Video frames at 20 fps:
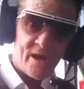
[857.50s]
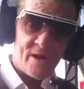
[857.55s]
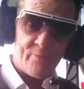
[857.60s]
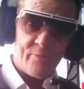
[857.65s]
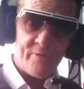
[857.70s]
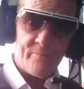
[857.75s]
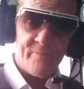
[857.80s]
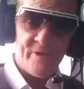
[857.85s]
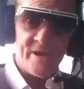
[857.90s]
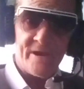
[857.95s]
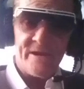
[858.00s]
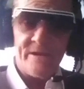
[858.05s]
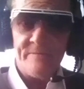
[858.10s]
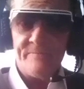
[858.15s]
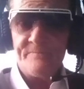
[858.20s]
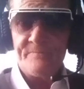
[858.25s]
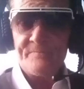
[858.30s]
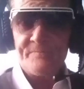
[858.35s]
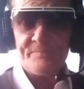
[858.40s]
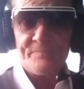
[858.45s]
fuck with
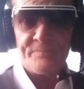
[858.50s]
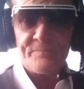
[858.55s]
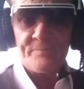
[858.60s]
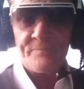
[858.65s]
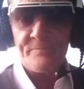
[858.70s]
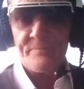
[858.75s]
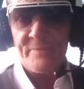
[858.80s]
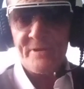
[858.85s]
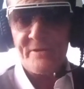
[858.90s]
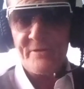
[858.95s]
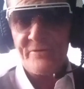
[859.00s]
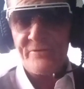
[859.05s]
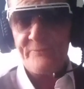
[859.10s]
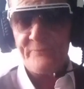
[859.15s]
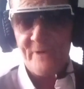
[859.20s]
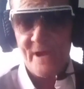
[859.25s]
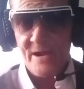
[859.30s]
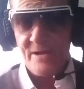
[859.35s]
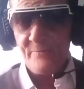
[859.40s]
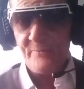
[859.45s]
me,
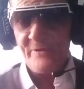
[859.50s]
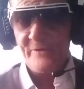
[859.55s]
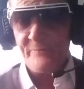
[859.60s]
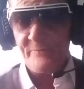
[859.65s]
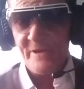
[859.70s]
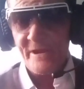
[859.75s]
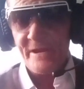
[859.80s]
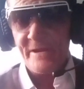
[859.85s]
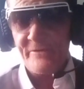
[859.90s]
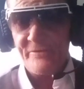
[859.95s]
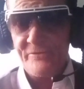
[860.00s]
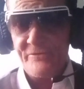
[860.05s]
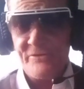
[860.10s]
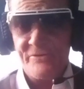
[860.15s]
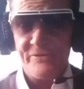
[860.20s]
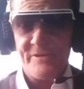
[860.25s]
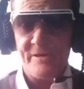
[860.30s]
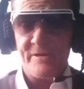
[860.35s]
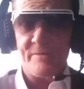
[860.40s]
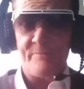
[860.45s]
because fucking with me is
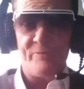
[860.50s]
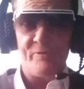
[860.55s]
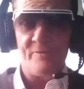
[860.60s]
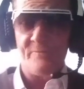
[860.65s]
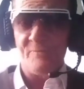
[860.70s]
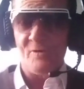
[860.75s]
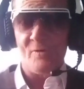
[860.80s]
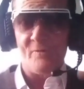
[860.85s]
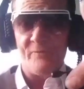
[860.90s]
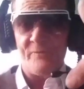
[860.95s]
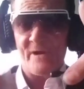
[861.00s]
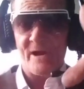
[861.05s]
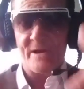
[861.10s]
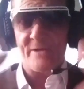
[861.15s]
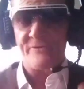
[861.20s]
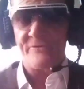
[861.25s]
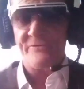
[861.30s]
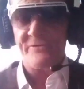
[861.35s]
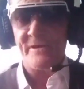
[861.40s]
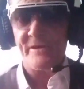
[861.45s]
just going to put more
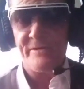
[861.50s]
fucking